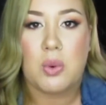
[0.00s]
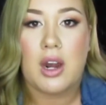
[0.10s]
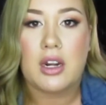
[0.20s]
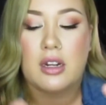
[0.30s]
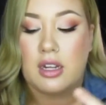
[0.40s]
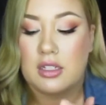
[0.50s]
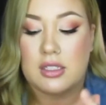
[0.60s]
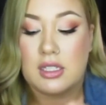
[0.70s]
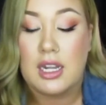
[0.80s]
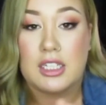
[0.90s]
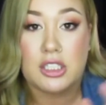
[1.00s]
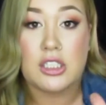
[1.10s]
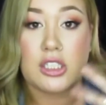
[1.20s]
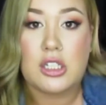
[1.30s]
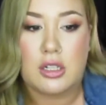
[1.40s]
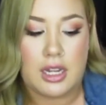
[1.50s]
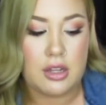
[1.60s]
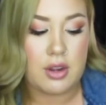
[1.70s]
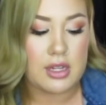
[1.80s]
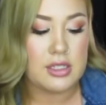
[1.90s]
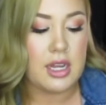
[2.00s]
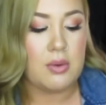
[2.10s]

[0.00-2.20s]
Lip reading: wanted to let you guys see.